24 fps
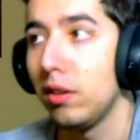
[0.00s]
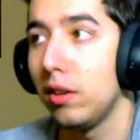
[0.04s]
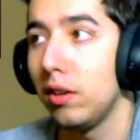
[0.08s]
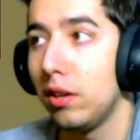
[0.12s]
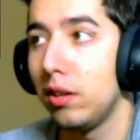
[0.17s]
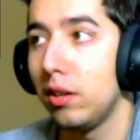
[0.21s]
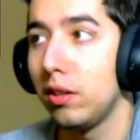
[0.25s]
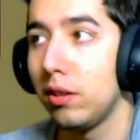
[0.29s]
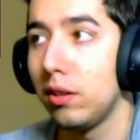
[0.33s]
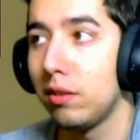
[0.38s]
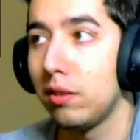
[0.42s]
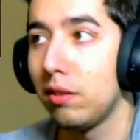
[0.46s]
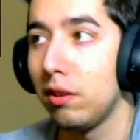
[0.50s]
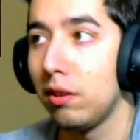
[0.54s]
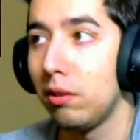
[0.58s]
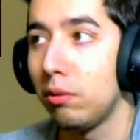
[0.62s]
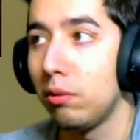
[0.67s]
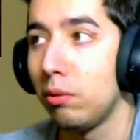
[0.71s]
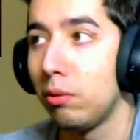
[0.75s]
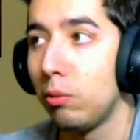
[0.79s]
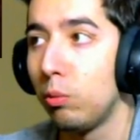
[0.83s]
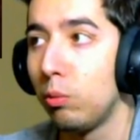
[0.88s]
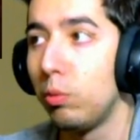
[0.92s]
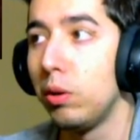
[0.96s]
in his
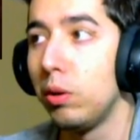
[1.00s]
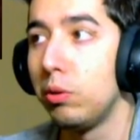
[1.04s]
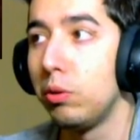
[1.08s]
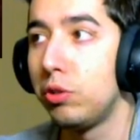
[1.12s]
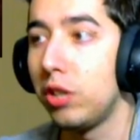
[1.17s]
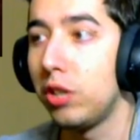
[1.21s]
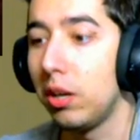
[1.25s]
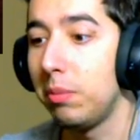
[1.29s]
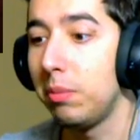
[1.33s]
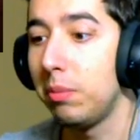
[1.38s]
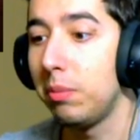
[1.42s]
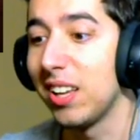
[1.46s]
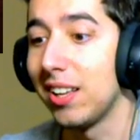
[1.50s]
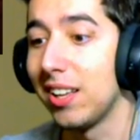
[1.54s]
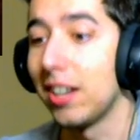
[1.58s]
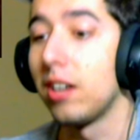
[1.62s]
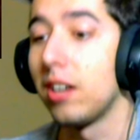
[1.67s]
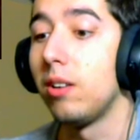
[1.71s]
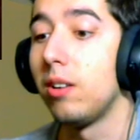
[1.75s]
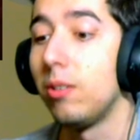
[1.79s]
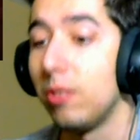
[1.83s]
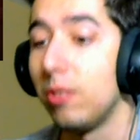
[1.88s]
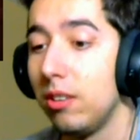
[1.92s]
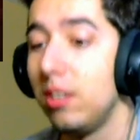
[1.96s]
little wheelchair being like,
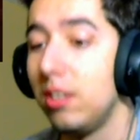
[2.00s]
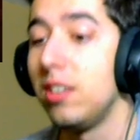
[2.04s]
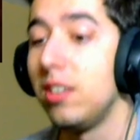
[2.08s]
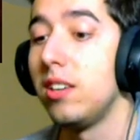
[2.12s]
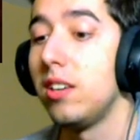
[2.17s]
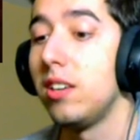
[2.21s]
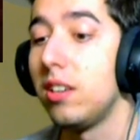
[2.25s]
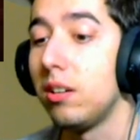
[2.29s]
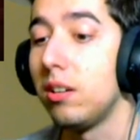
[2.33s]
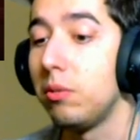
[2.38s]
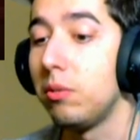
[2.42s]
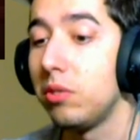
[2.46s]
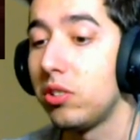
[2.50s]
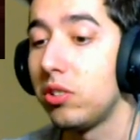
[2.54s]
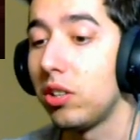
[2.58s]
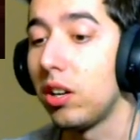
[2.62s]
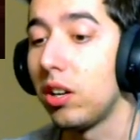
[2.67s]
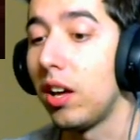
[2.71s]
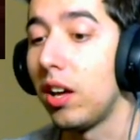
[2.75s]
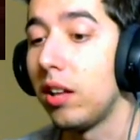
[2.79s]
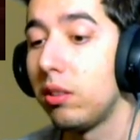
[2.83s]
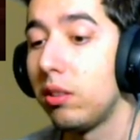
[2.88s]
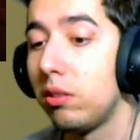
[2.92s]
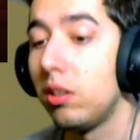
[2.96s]
oh yeah, I wish I
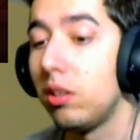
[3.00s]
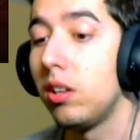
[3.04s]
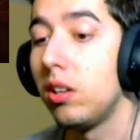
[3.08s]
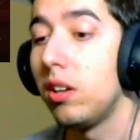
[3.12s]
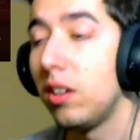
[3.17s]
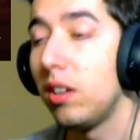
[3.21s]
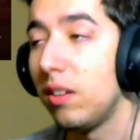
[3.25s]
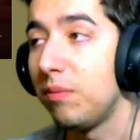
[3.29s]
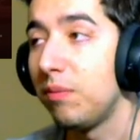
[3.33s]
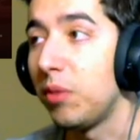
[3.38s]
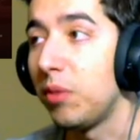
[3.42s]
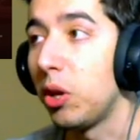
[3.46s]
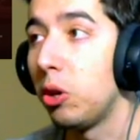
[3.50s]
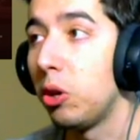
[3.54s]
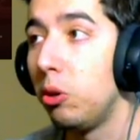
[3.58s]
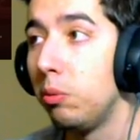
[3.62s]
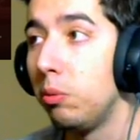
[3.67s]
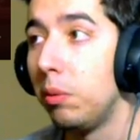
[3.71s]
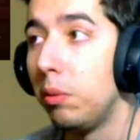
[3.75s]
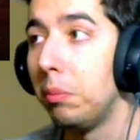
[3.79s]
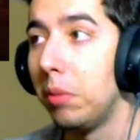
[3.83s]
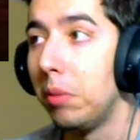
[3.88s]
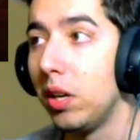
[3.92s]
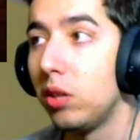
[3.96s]
had a
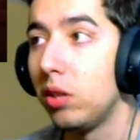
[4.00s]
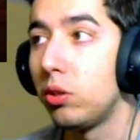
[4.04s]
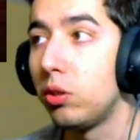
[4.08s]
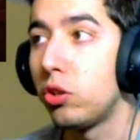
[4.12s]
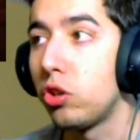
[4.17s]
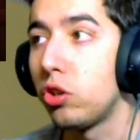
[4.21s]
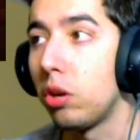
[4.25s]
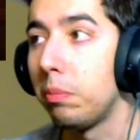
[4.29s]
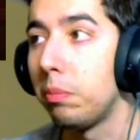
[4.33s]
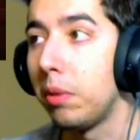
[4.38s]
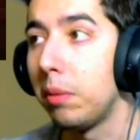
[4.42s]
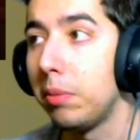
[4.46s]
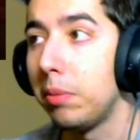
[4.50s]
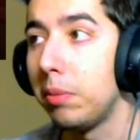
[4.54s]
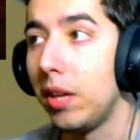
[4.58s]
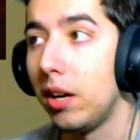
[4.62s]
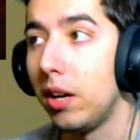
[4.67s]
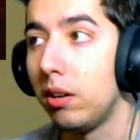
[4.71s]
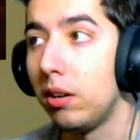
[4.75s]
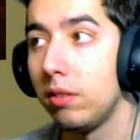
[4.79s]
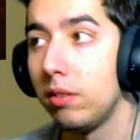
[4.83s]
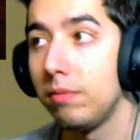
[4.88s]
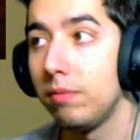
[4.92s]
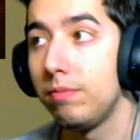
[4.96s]
human being to chop up
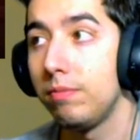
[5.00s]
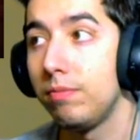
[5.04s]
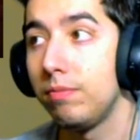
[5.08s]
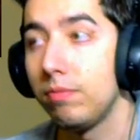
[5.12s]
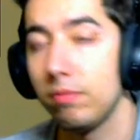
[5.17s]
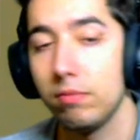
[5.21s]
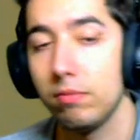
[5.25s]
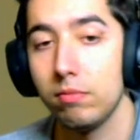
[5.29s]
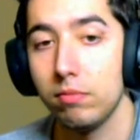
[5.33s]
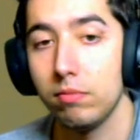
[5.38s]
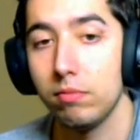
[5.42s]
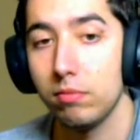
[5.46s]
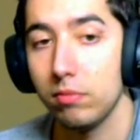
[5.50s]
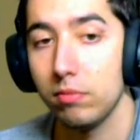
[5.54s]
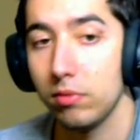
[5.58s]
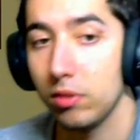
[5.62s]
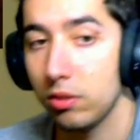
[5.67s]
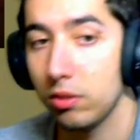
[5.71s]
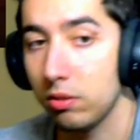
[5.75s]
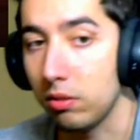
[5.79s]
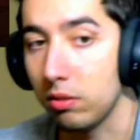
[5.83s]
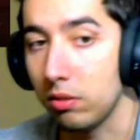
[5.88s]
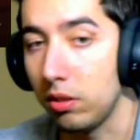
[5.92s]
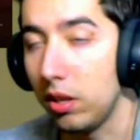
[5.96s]
now.
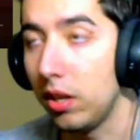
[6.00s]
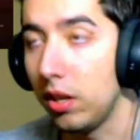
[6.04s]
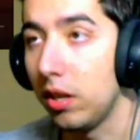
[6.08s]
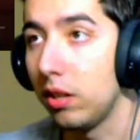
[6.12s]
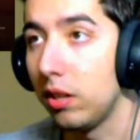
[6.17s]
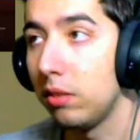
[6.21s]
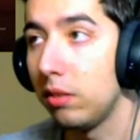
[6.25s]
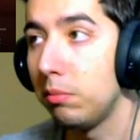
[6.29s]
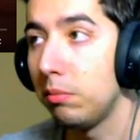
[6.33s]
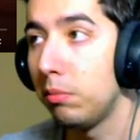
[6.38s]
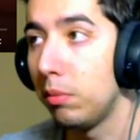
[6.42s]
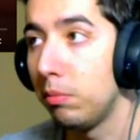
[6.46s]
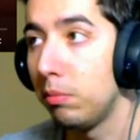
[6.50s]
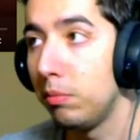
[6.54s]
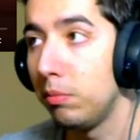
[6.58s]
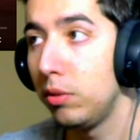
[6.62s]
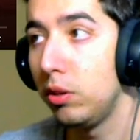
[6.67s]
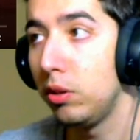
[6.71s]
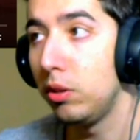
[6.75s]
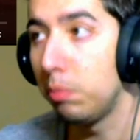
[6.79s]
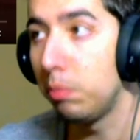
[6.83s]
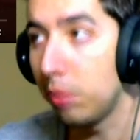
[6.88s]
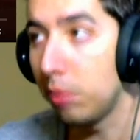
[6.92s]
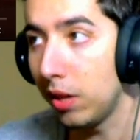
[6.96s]
So yeah,
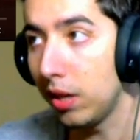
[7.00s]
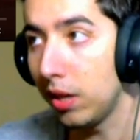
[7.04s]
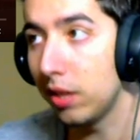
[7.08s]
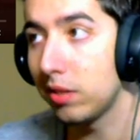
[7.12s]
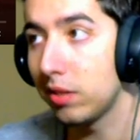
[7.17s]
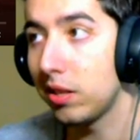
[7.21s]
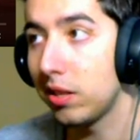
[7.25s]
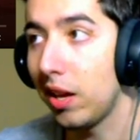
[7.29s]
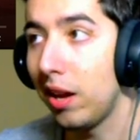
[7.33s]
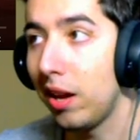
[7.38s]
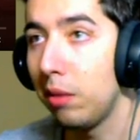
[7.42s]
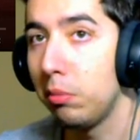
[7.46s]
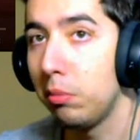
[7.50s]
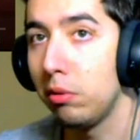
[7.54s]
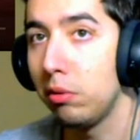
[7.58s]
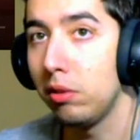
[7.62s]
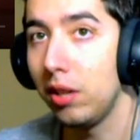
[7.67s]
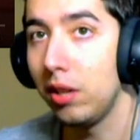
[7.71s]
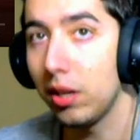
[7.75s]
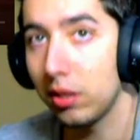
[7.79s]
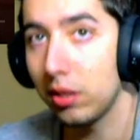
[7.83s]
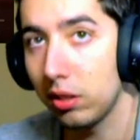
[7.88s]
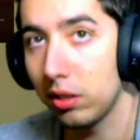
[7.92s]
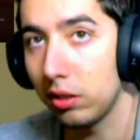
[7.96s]
you're playing as Hannibal
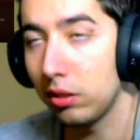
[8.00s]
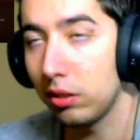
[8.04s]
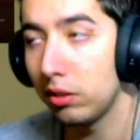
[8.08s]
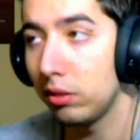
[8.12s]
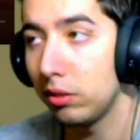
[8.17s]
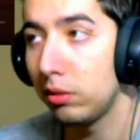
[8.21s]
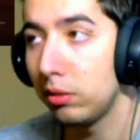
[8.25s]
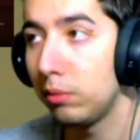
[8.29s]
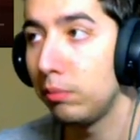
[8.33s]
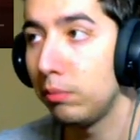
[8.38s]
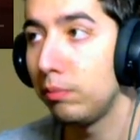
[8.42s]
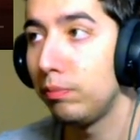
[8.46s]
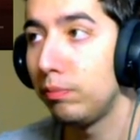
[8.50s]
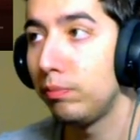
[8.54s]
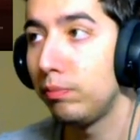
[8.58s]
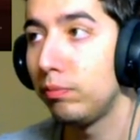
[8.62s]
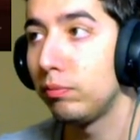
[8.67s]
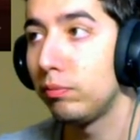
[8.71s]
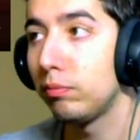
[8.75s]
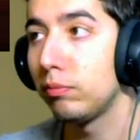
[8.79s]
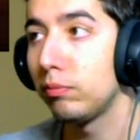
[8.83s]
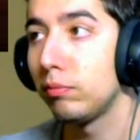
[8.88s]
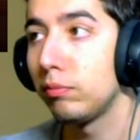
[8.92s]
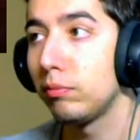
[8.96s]
Lecter.
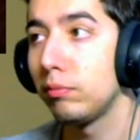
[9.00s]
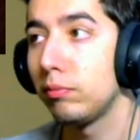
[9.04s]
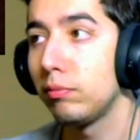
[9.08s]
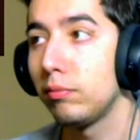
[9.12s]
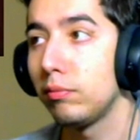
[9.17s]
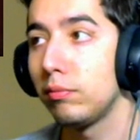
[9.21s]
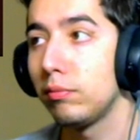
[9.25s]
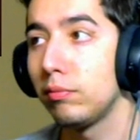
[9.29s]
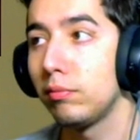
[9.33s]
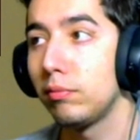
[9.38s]
It's